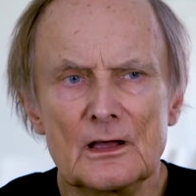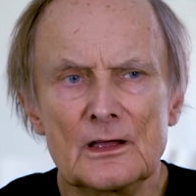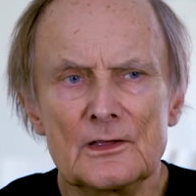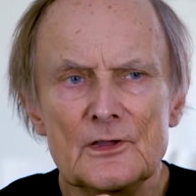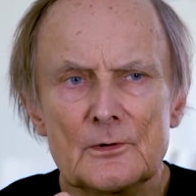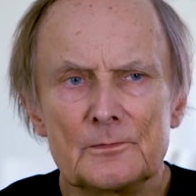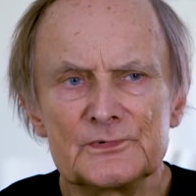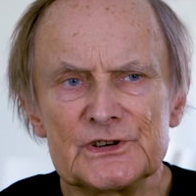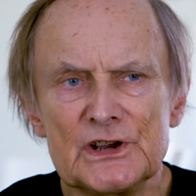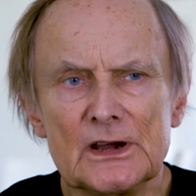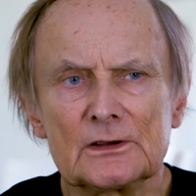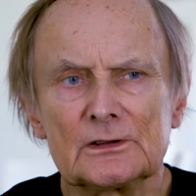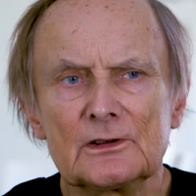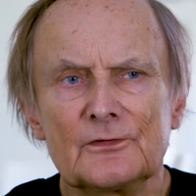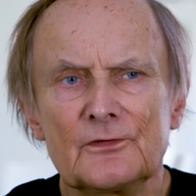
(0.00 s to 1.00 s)
an
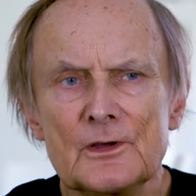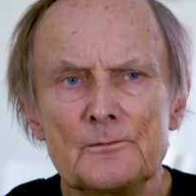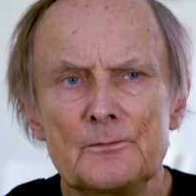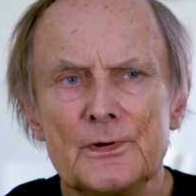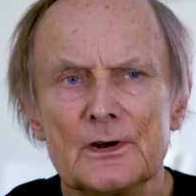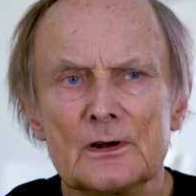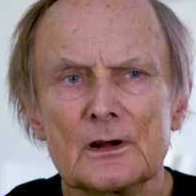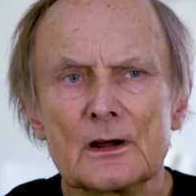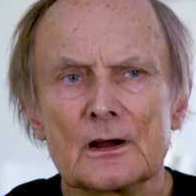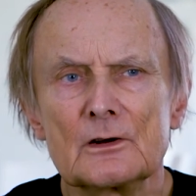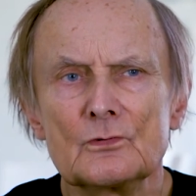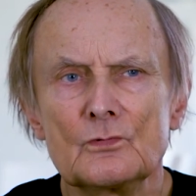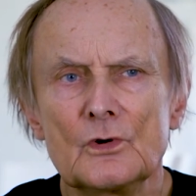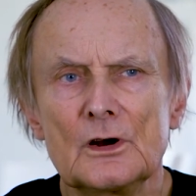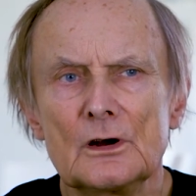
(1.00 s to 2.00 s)
objective
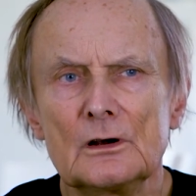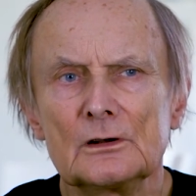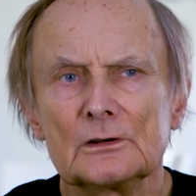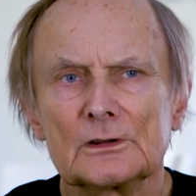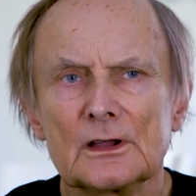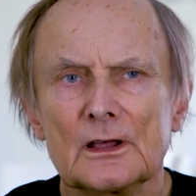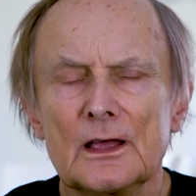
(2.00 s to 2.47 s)
empirical world